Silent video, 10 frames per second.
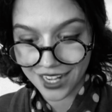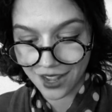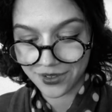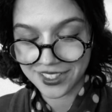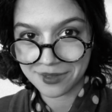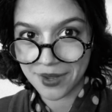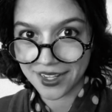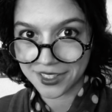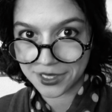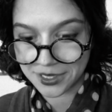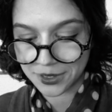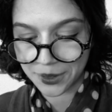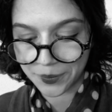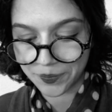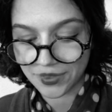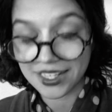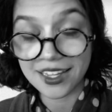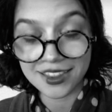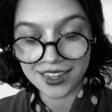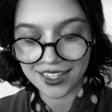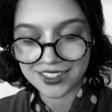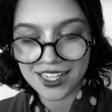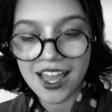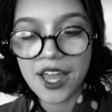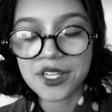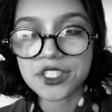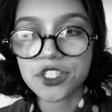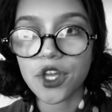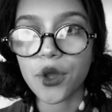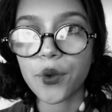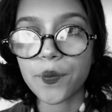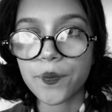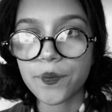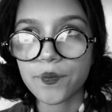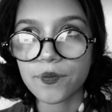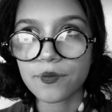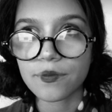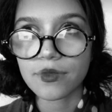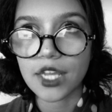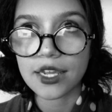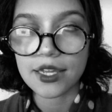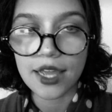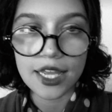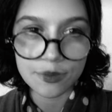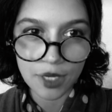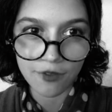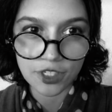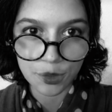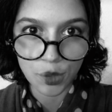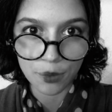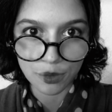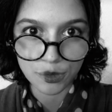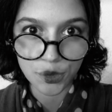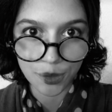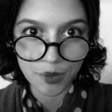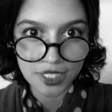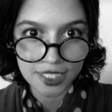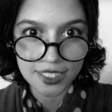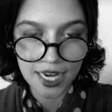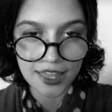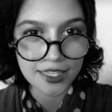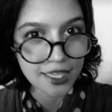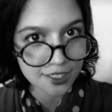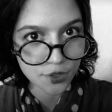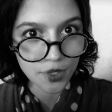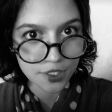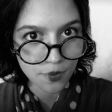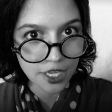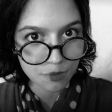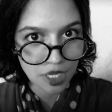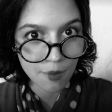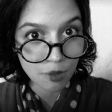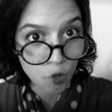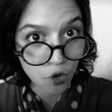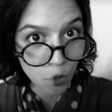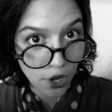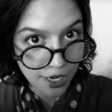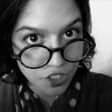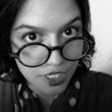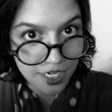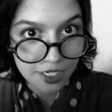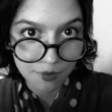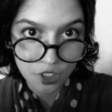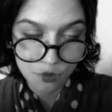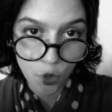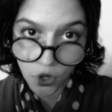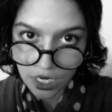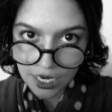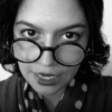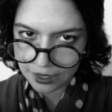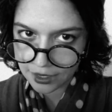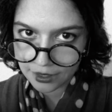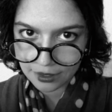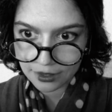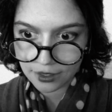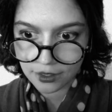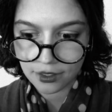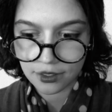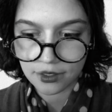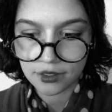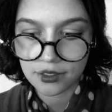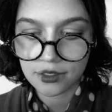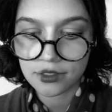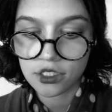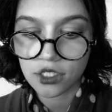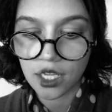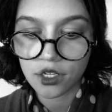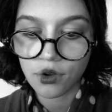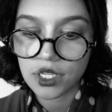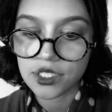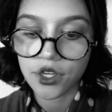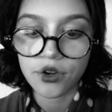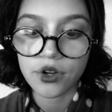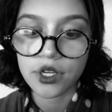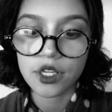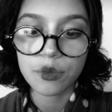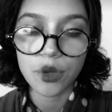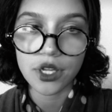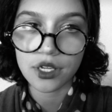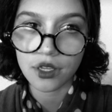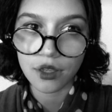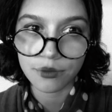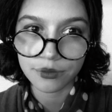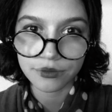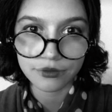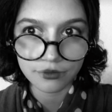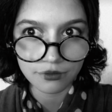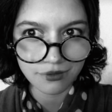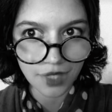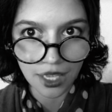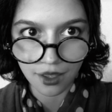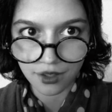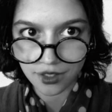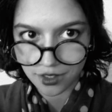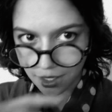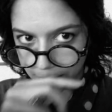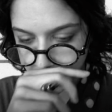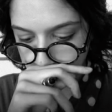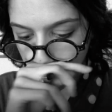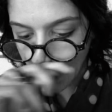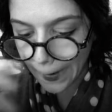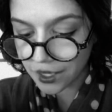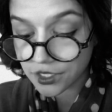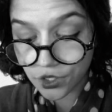I wouldn't mind just you know, nonetheless. So he has been having some problems with the business, and I think that's the reason why he's becoming more and more agitated, much more. Uh, I don't want to say crooked, but um, yeah, he's kind of.